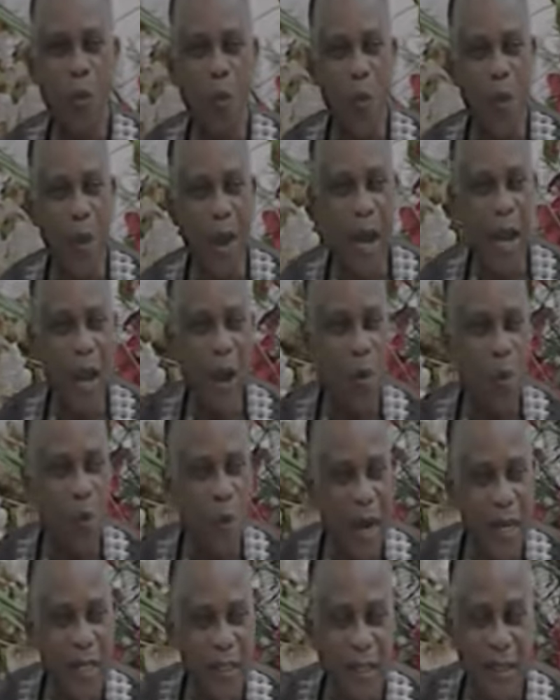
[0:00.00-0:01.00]
we
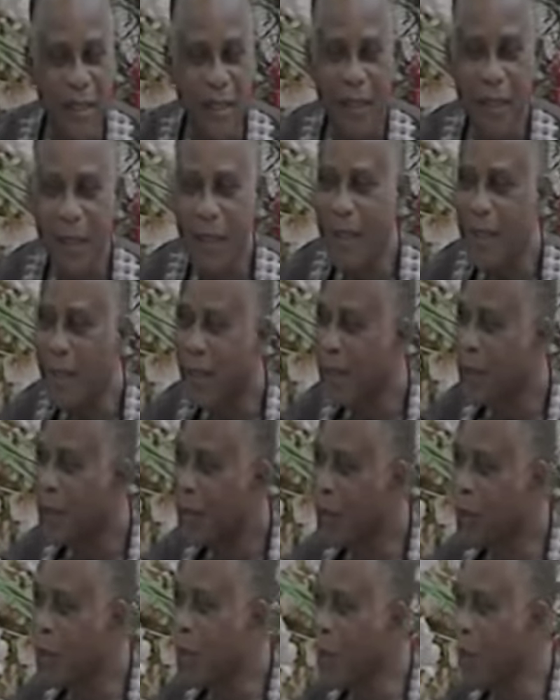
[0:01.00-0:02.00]
went
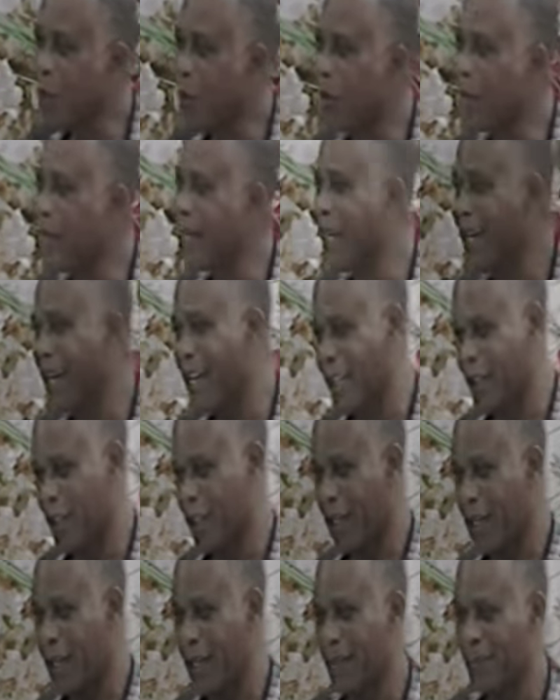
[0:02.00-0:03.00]
to
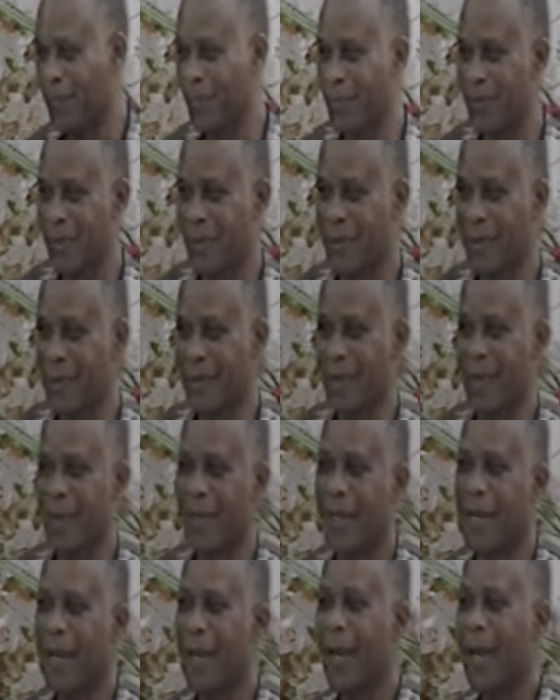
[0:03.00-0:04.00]
Ilesha.
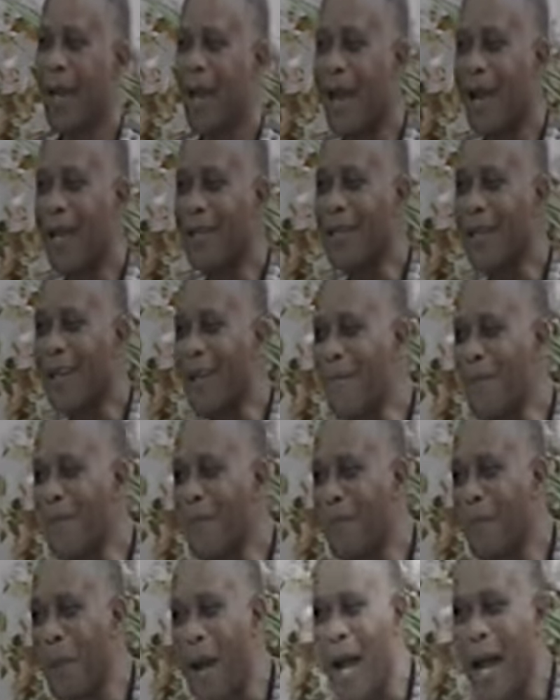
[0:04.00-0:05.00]
And then
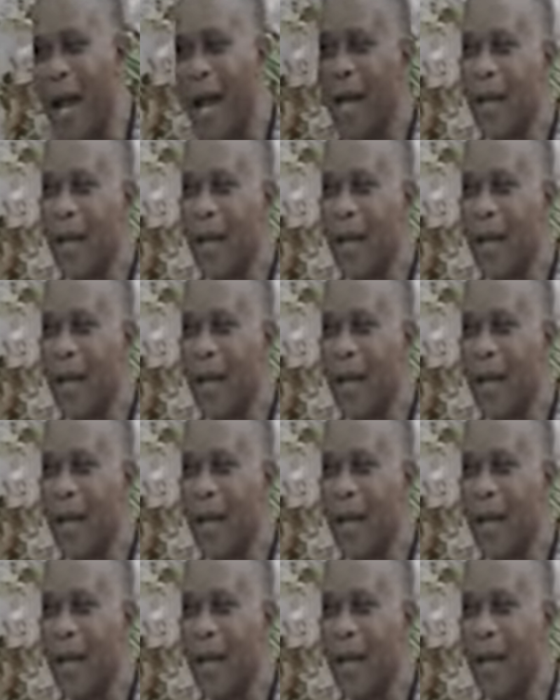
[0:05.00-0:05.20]
Pa